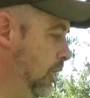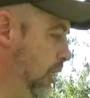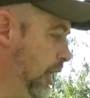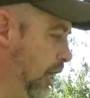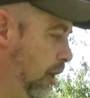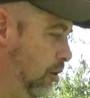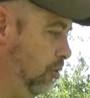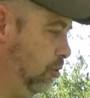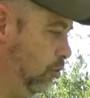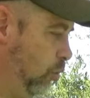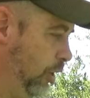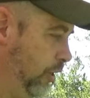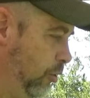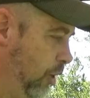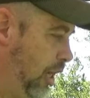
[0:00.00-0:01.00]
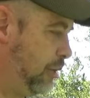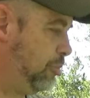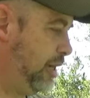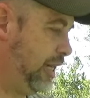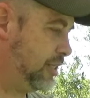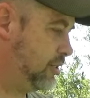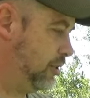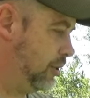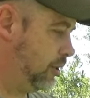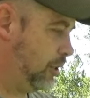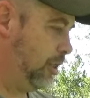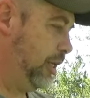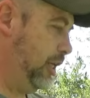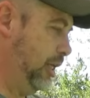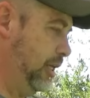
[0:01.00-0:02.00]
Now, what the rock packs
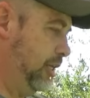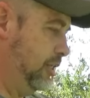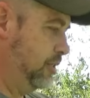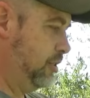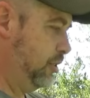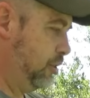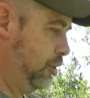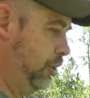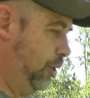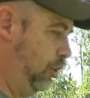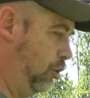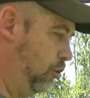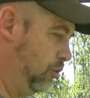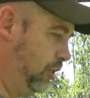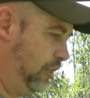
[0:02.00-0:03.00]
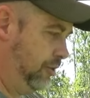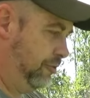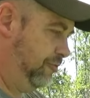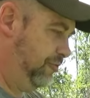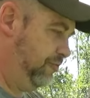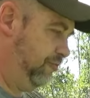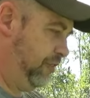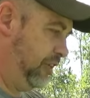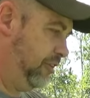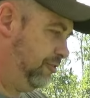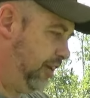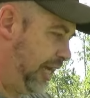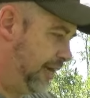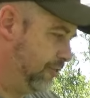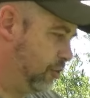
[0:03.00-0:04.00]
are is good old
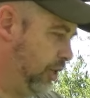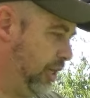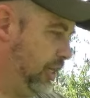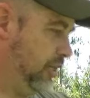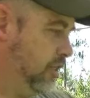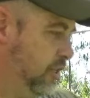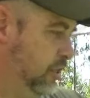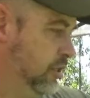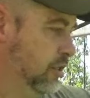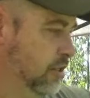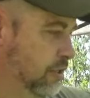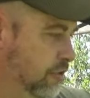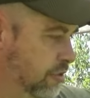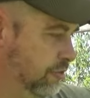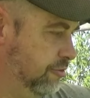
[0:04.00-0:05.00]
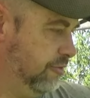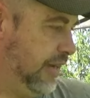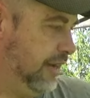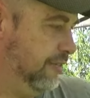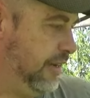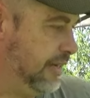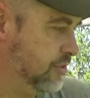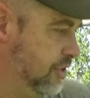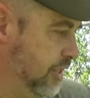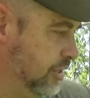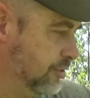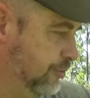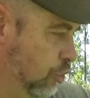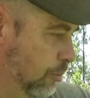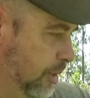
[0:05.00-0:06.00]
55 grain
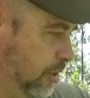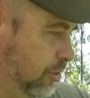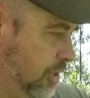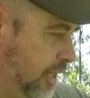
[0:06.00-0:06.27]
556 full metal